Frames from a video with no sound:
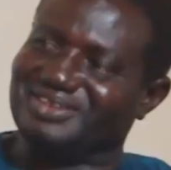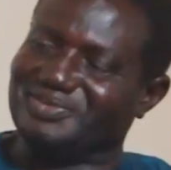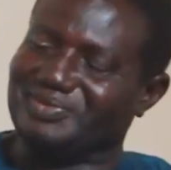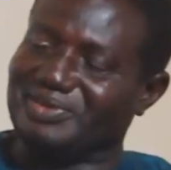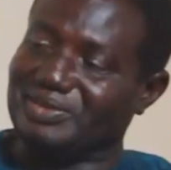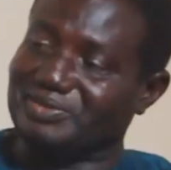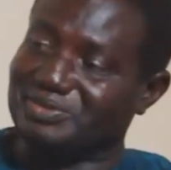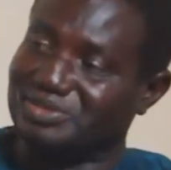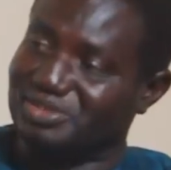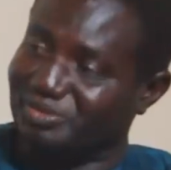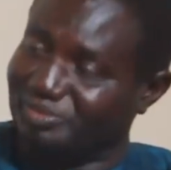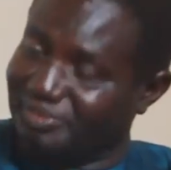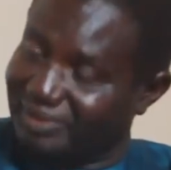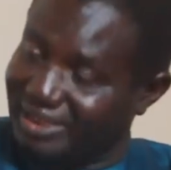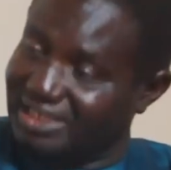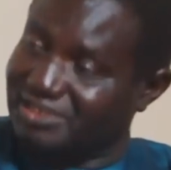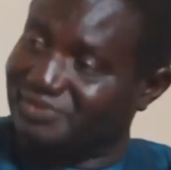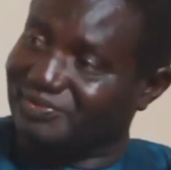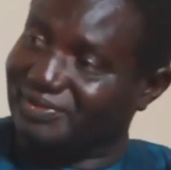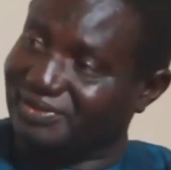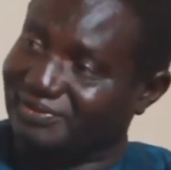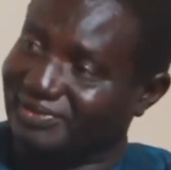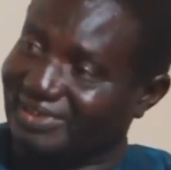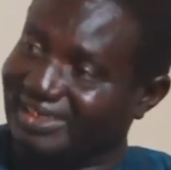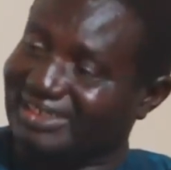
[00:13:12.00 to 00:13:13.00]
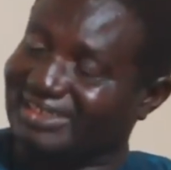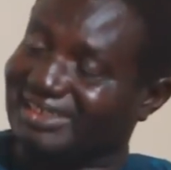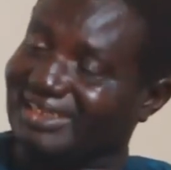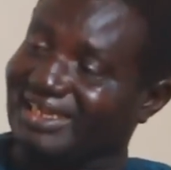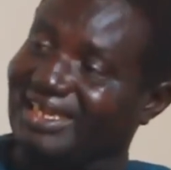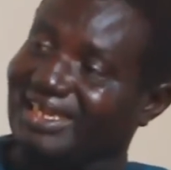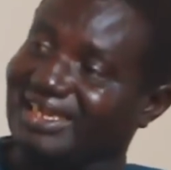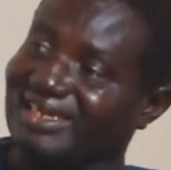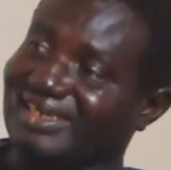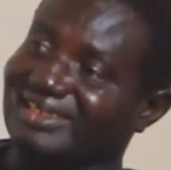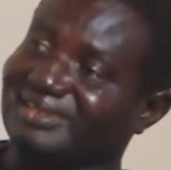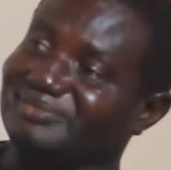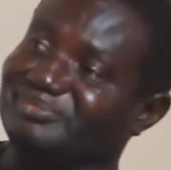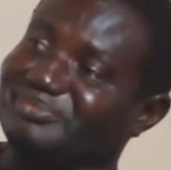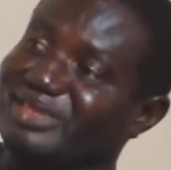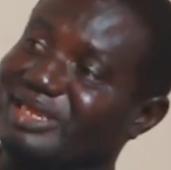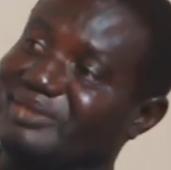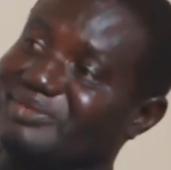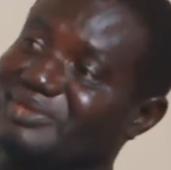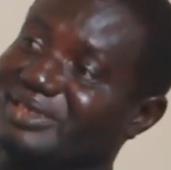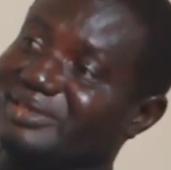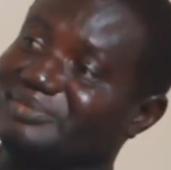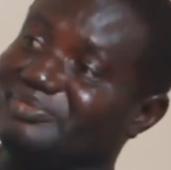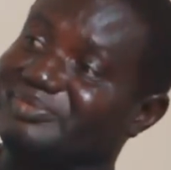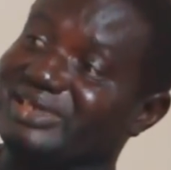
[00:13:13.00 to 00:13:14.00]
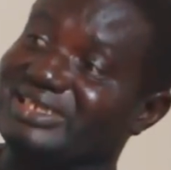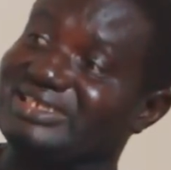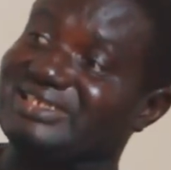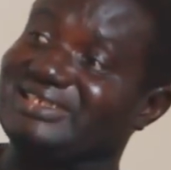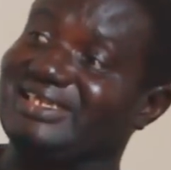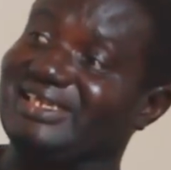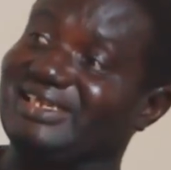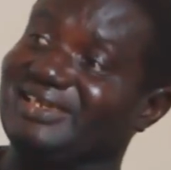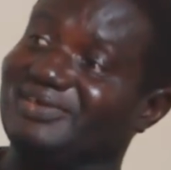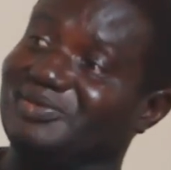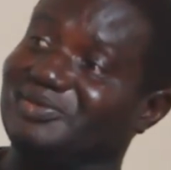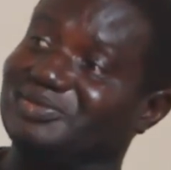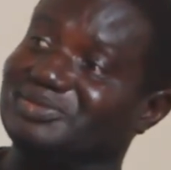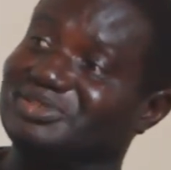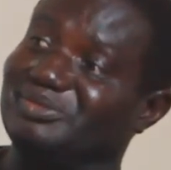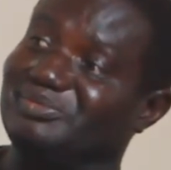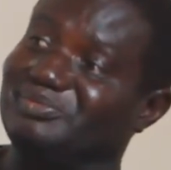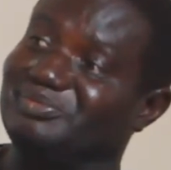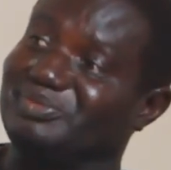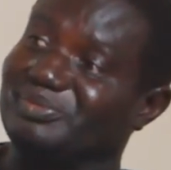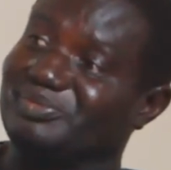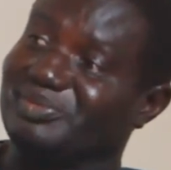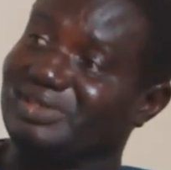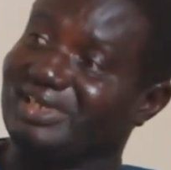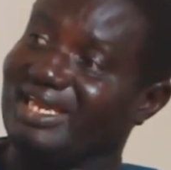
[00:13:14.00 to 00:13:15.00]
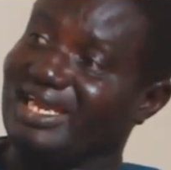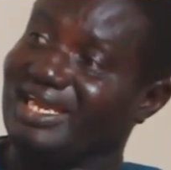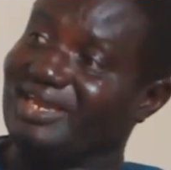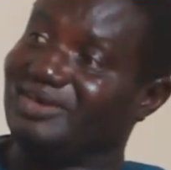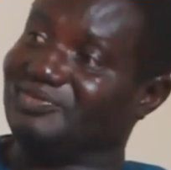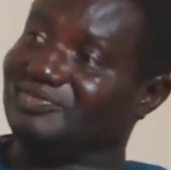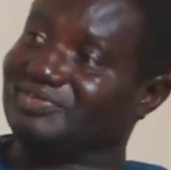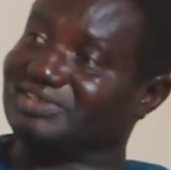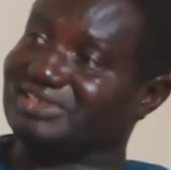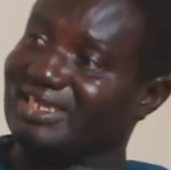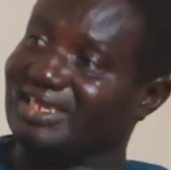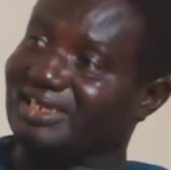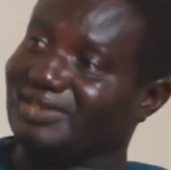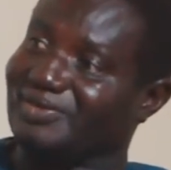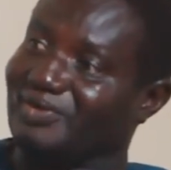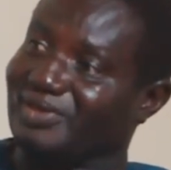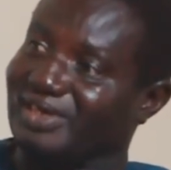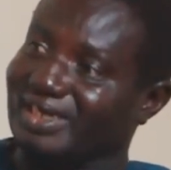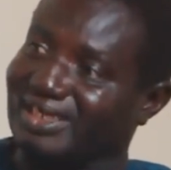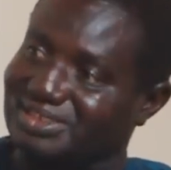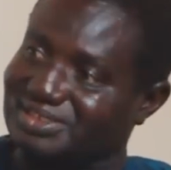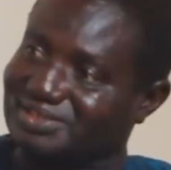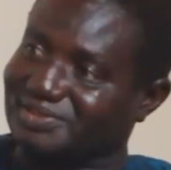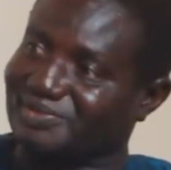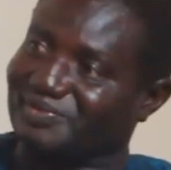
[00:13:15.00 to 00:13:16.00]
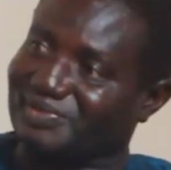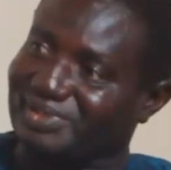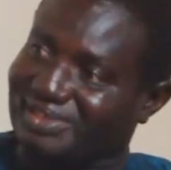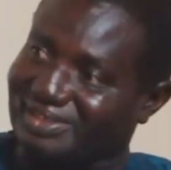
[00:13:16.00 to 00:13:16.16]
you surprised when you later heard that maybe the president or some people in high office had connection with it?